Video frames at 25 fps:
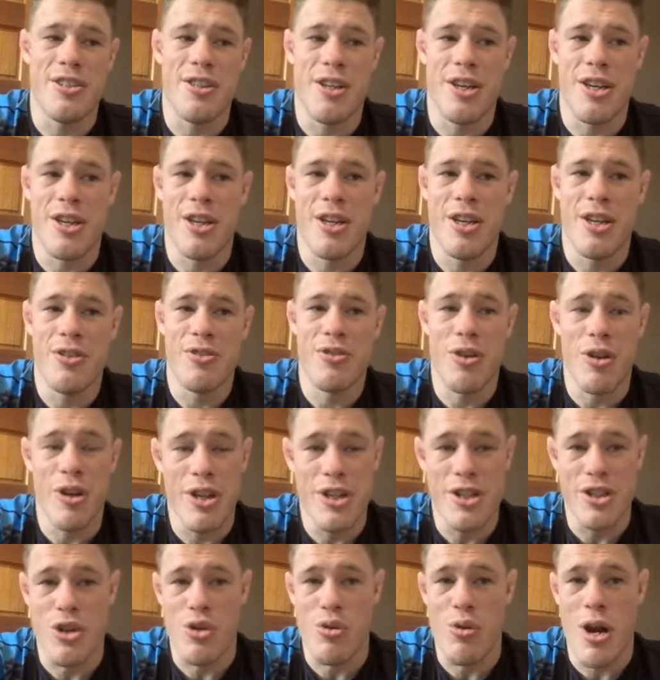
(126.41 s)
like not
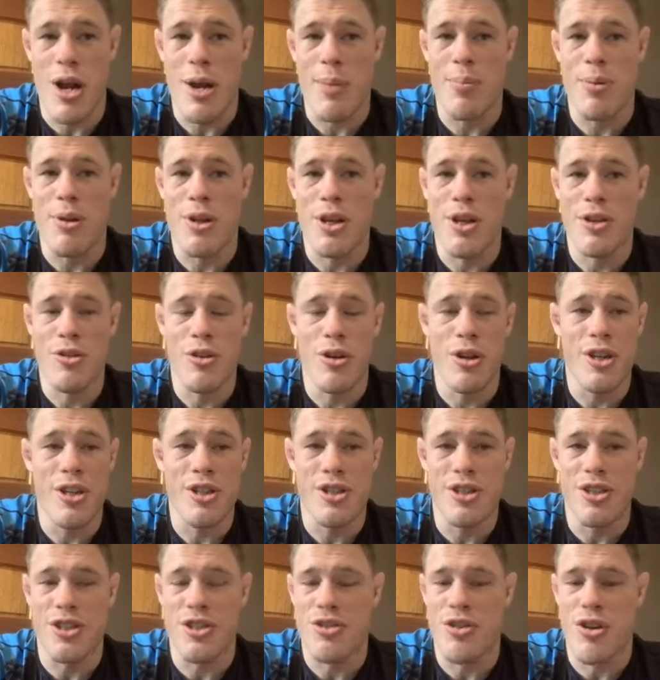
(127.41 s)
as a grappler, not as
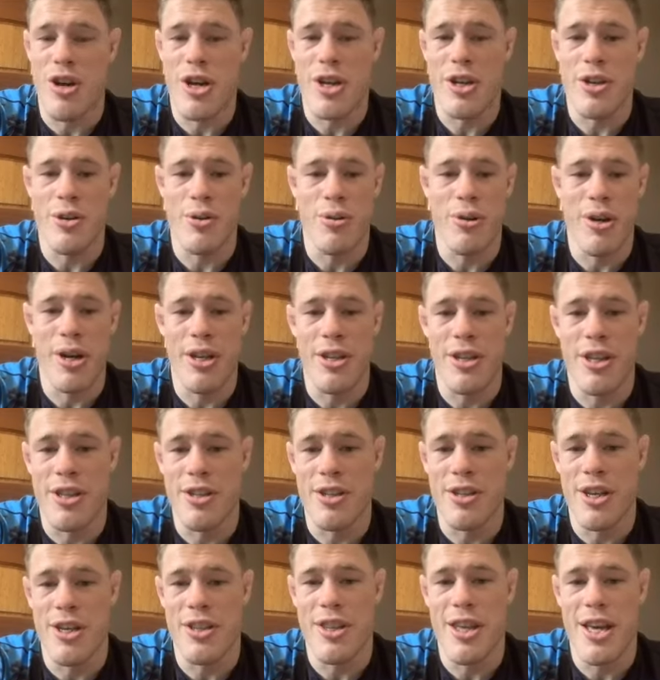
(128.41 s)
a striker or anything
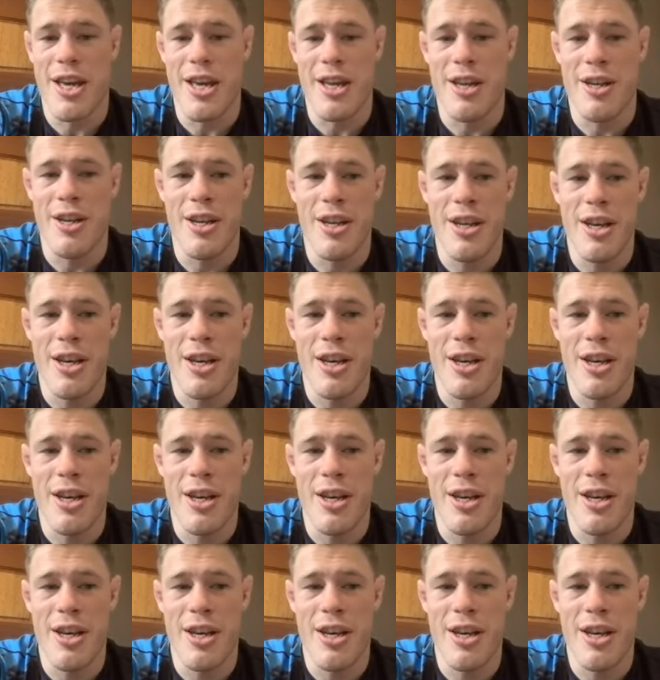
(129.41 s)
like that.